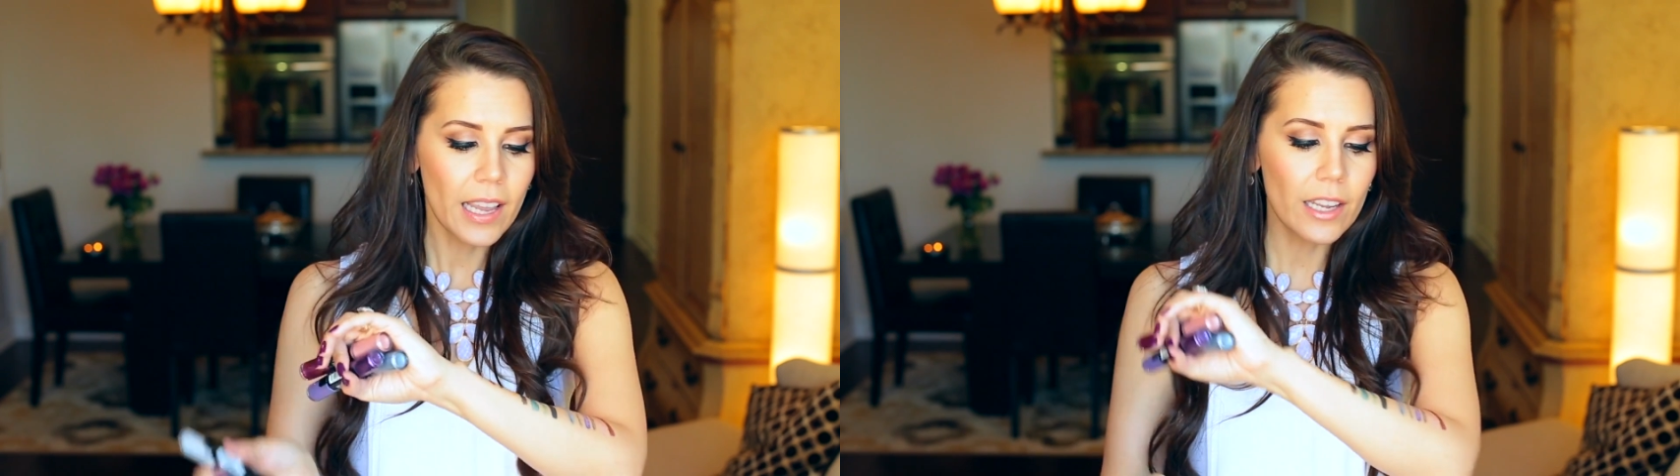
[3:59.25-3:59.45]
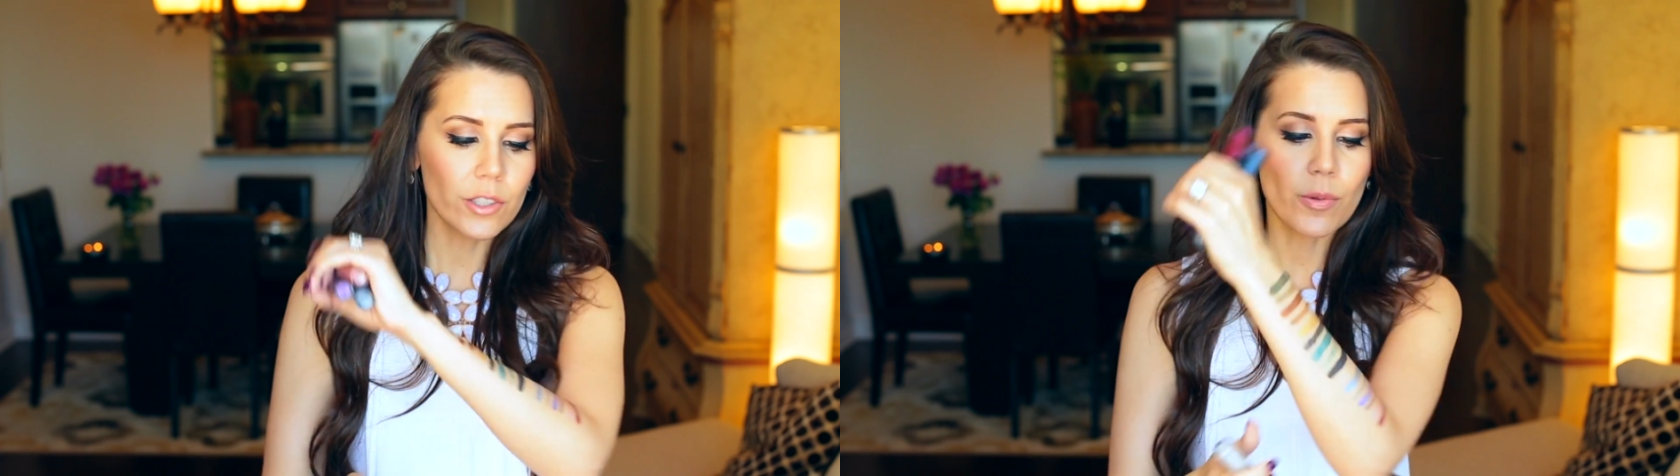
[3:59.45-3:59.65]

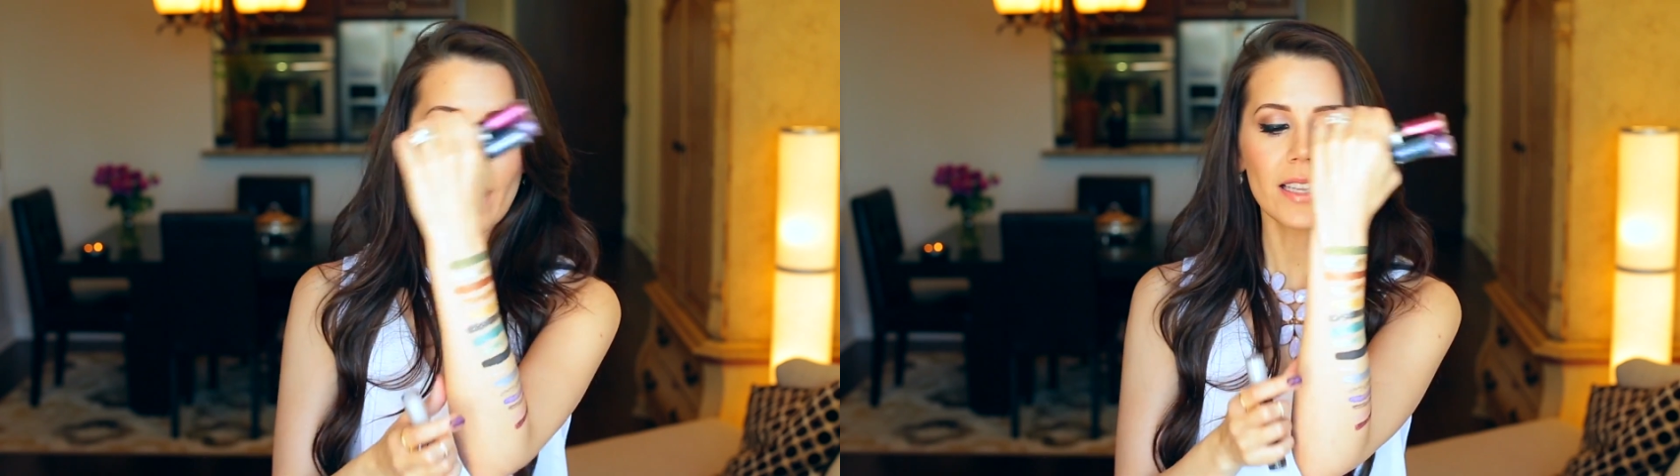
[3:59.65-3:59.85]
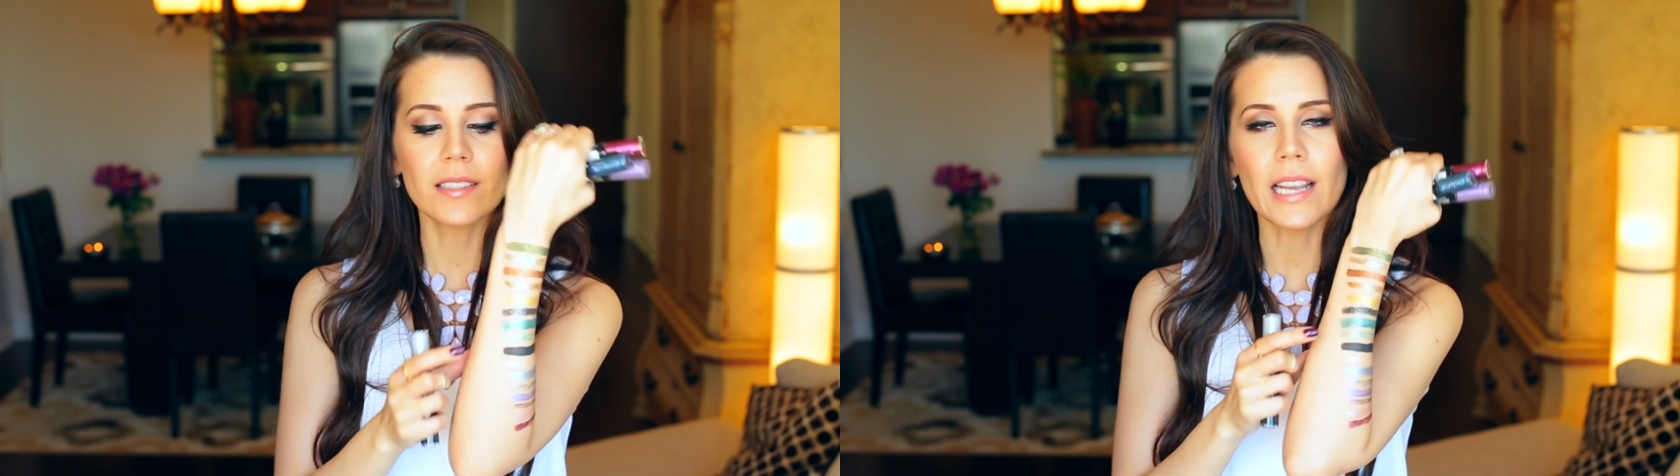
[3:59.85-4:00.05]
It
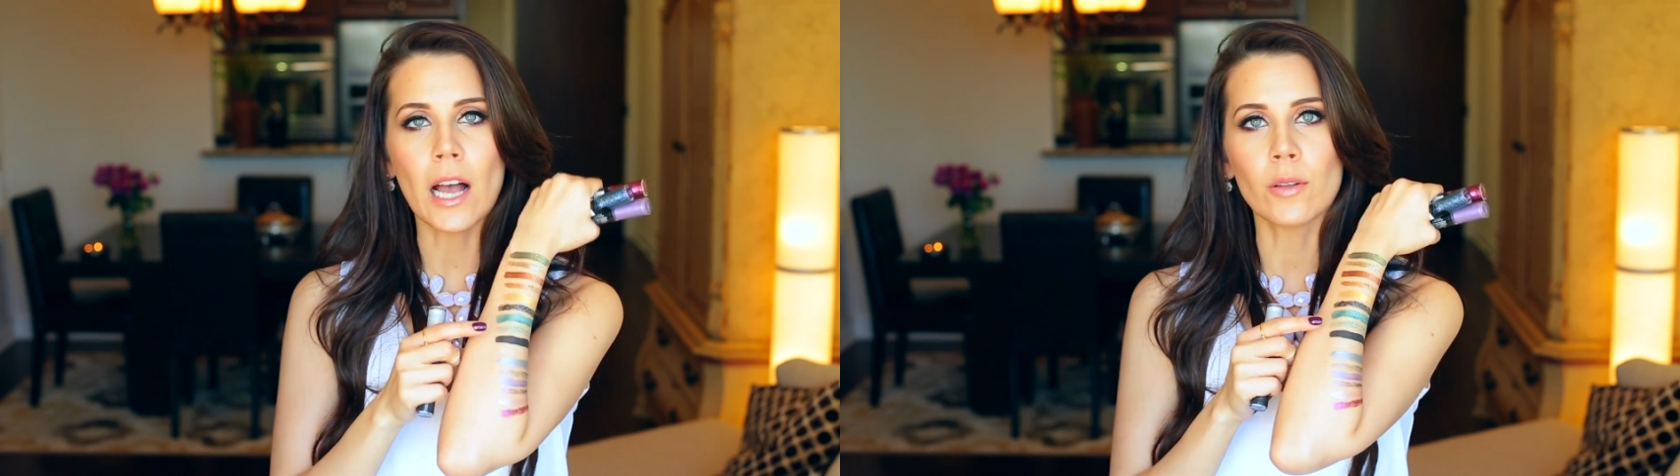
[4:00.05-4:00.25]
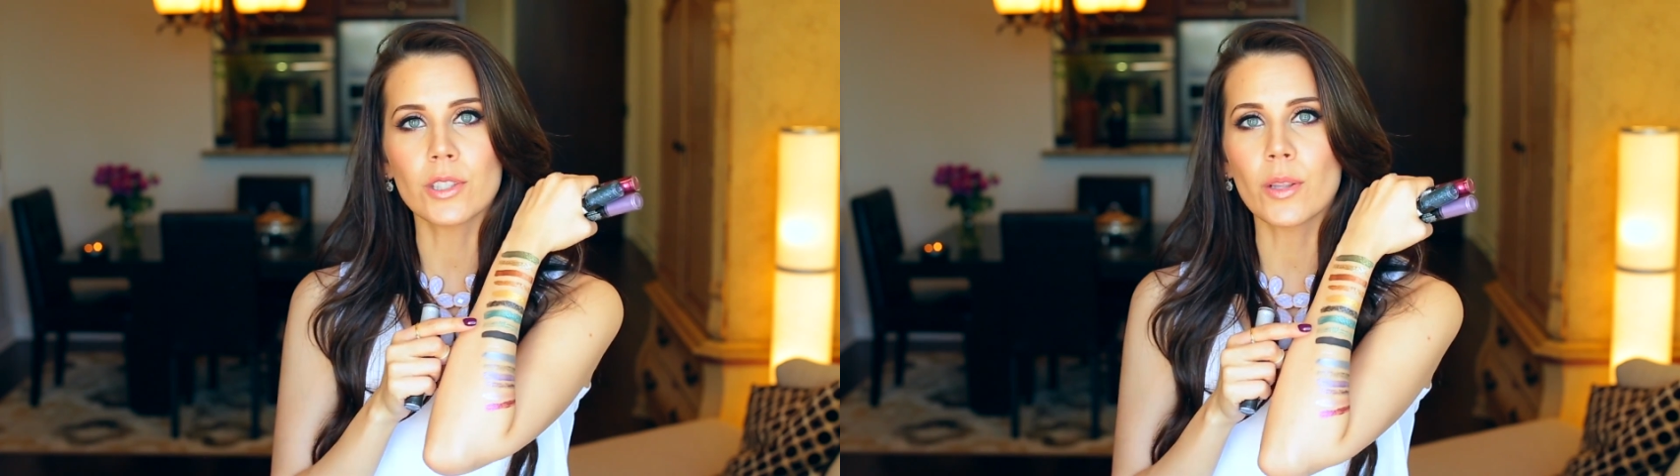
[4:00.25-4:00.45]
dries
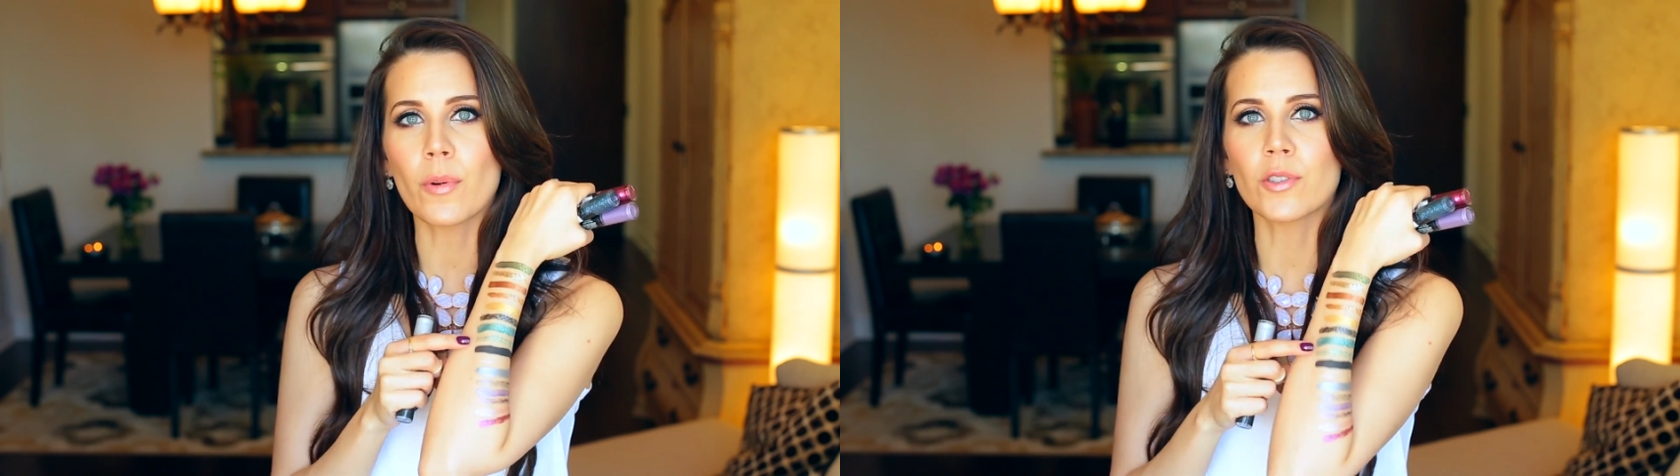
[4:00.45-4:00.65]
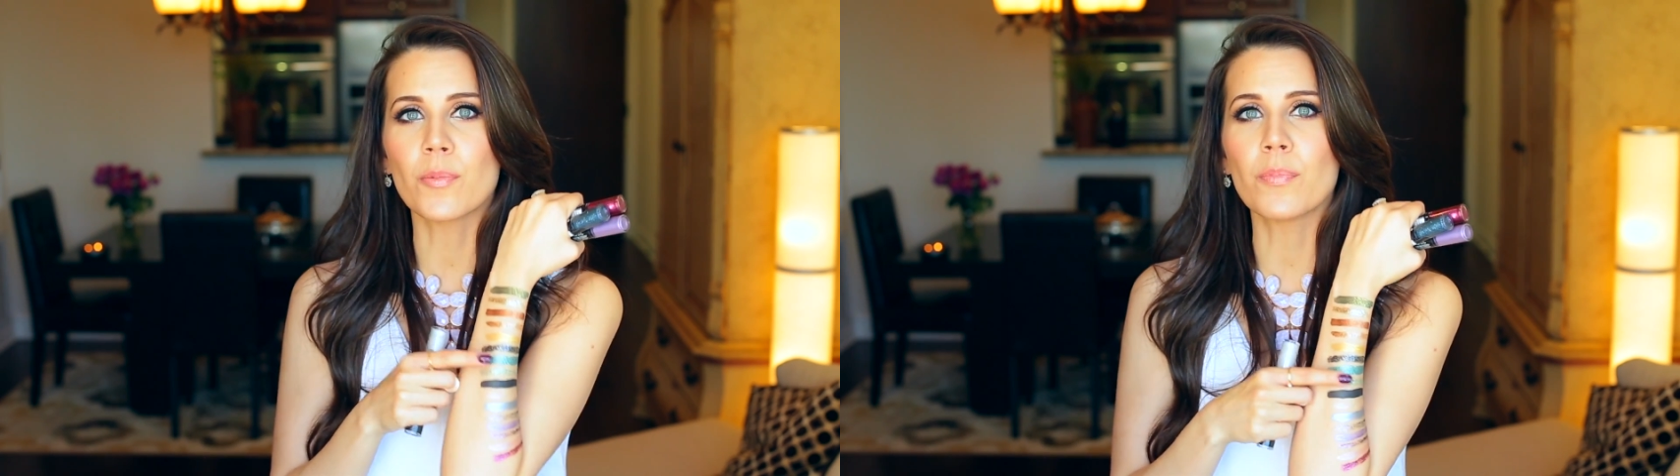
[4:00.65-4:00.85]
down to the
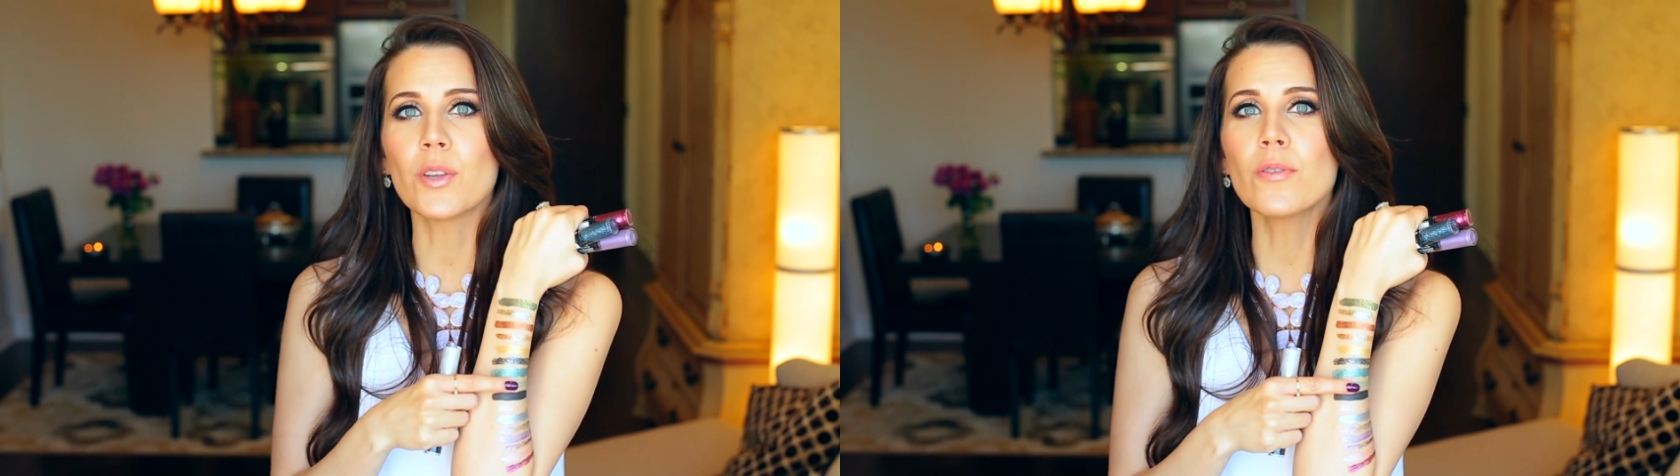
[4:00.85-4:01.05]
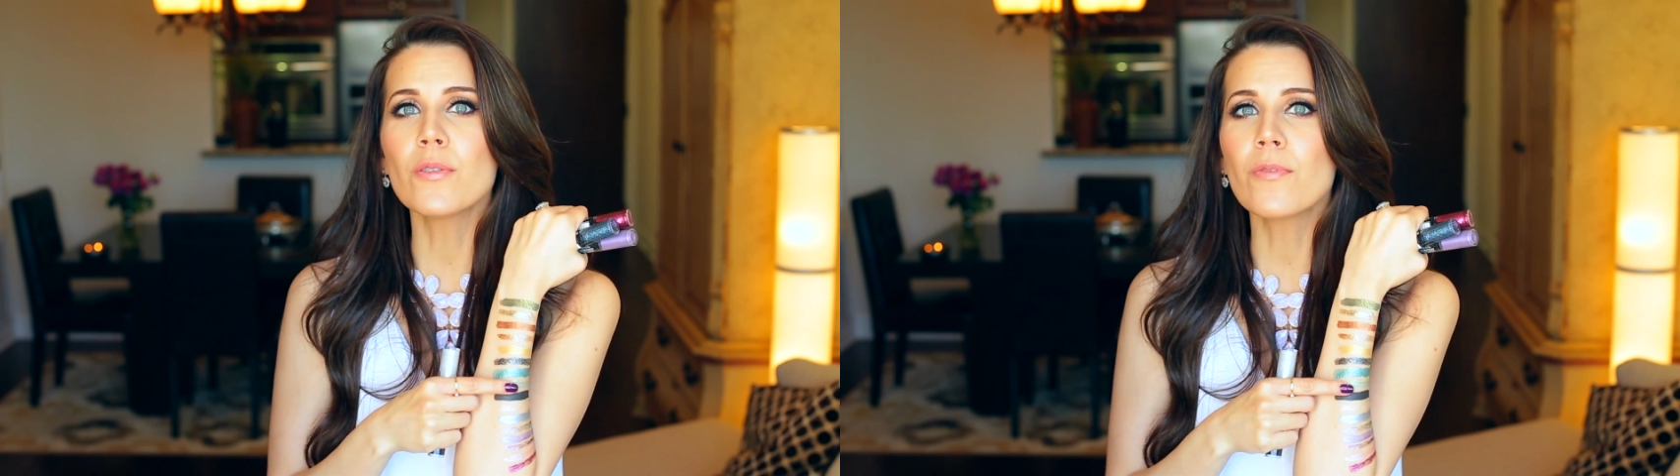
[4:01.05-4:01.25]
most
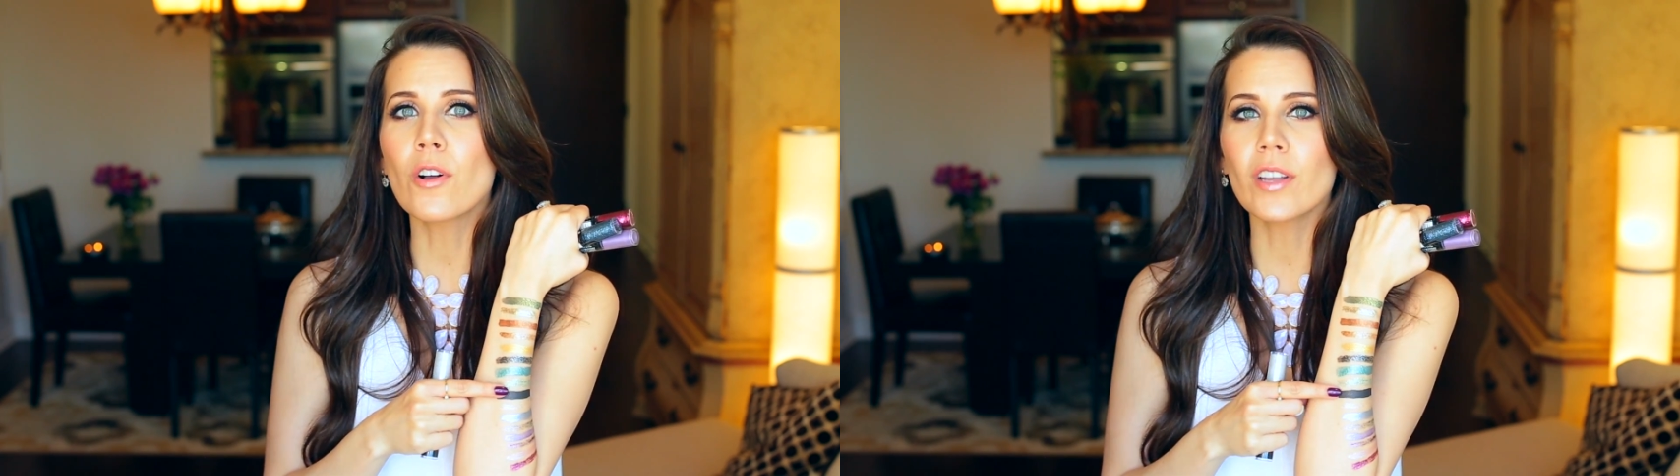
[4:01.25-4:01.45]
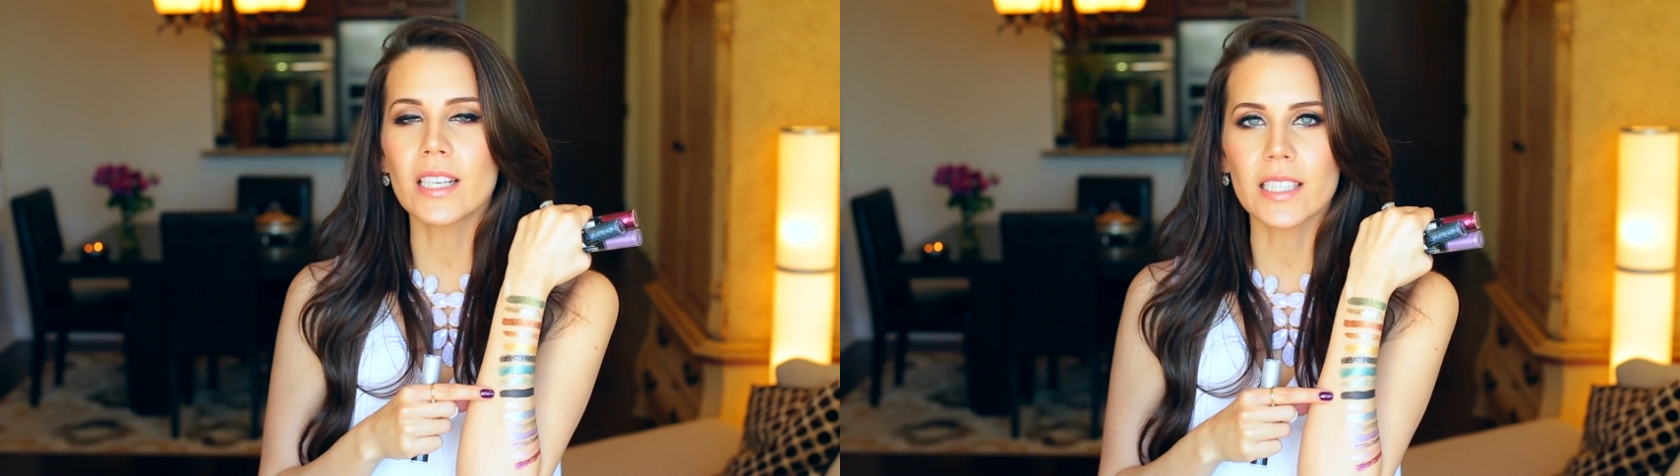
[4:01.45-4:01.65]
beautiful,